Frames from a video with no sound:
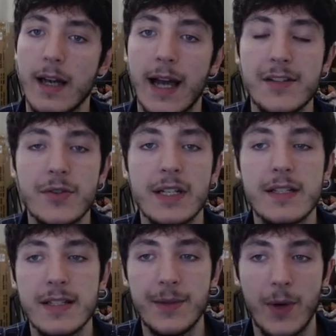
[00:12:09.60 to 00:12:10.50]
As you can
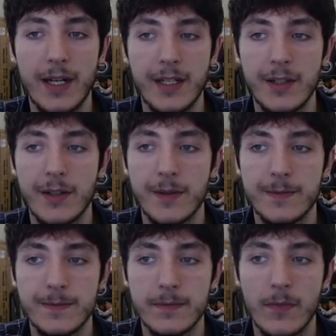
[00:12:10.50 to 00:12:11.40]
see right here,
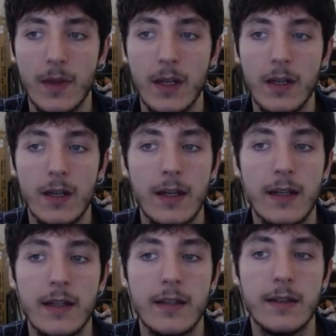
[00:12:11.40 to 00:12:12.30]

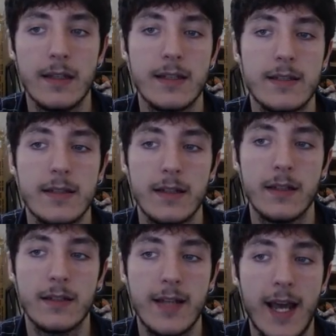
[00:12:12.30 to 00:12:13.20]
this
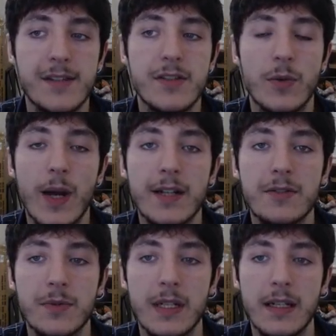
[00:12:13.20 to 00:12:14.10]
test
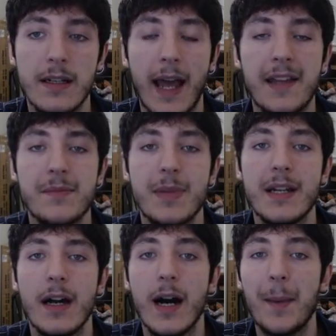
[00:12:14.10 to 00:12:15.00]
directory has
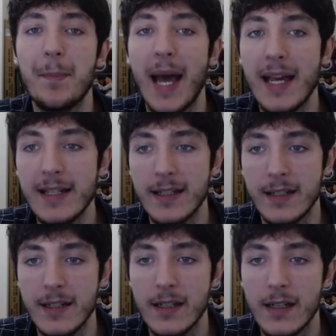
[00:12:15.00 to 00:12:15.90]
been
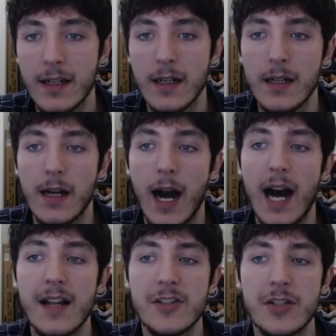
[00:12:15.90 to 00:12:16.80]
appended
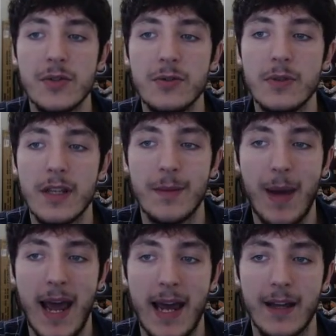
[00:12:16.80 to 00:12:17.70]
onto the
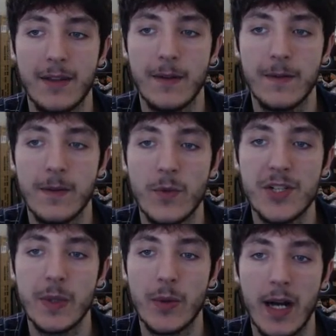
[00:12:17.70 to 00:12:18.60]
path from which
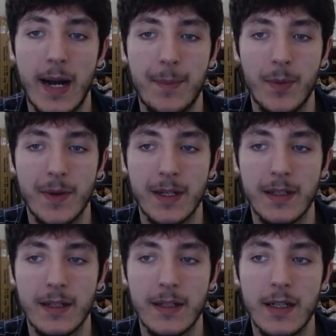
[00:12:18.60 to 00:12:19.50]
we were
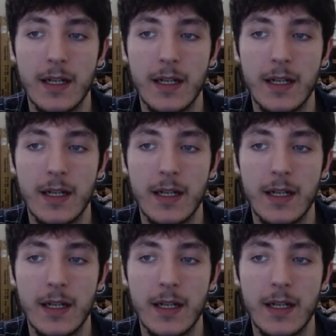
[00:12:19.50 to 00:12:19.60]
operating.